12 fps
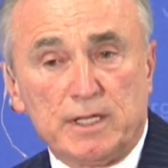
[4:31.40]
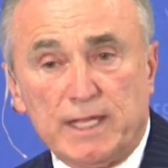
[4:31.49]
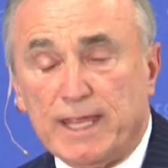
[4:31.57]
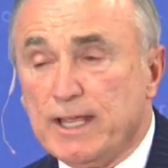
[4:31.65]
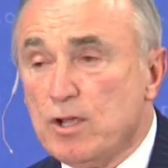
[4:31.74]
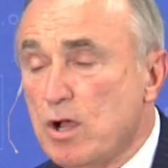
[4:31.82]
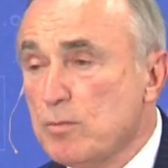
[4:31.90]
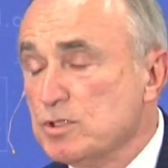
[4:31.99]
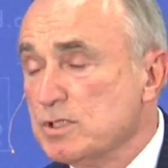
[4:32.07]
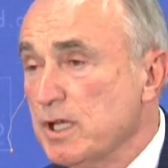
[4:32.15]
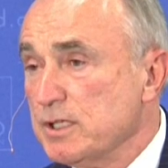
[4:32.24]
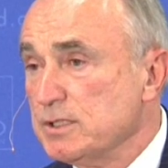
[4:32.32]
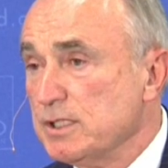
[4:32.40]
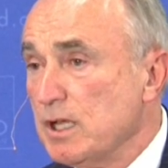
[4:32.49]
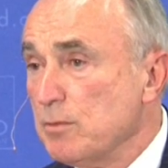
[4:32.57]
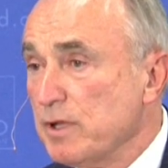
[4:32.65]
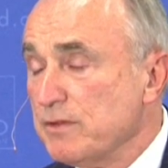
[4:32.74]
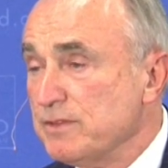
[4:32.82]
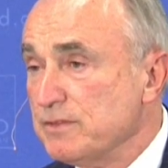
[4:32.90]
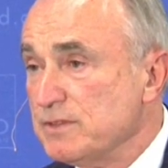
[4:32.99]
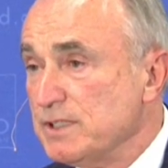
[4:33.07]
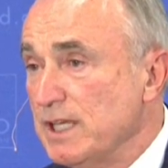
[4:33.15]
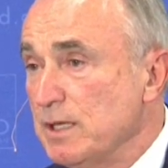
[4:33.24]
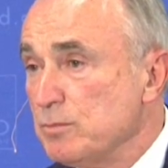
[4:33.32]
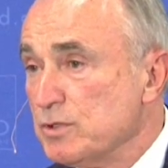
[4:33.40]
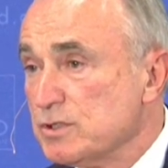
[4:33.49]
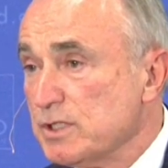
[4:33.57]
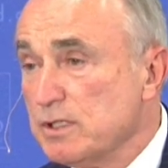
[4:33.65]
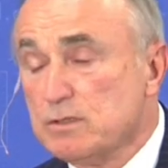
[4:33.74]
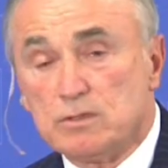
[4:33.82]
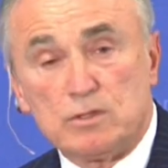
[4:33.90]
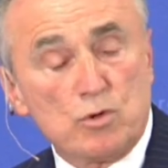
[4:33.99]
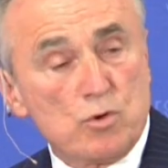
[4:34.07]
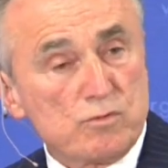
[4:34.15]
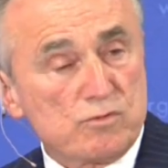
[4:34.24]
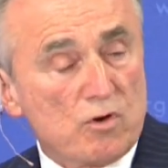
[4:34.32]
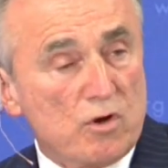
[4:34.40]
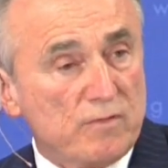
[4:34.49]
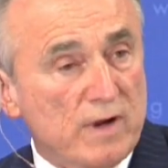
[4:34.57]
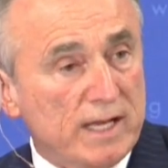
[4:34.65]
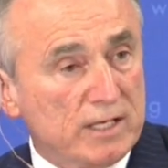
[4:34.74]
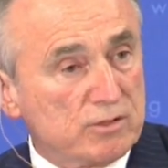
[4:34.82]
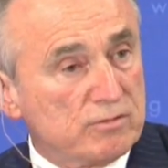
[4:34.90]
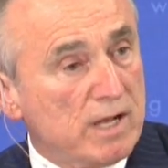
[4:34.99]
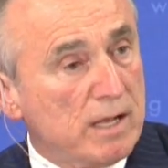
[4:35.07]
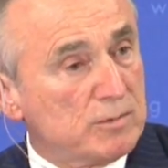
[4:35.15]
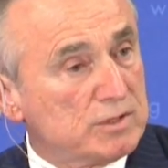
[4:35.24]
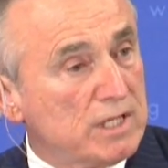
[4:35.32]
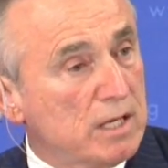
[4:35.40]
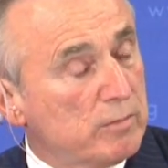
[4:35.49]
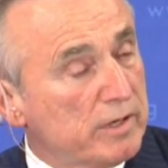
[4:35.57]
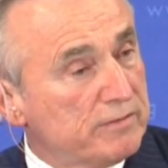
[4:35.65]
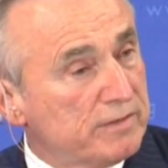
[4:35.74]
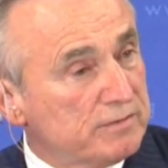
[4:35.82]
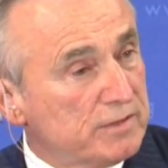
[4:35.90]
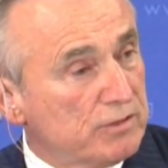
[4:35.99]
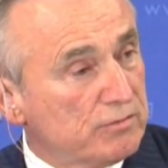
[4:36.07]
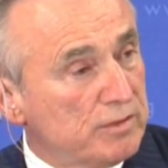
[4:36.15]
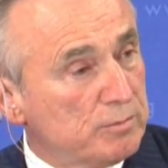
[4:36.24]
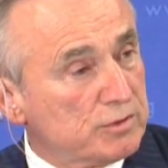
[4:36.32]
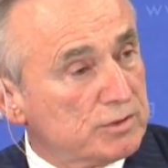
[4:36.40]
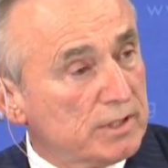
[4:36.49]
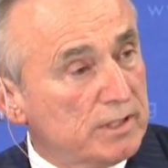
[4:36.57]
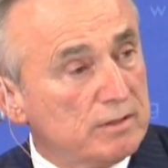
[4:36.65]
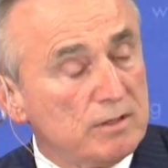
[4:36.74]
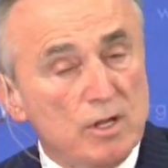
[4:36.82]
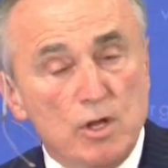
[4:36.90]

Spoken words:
gang homicides are down by 58%, overall violent crime is down by 53%,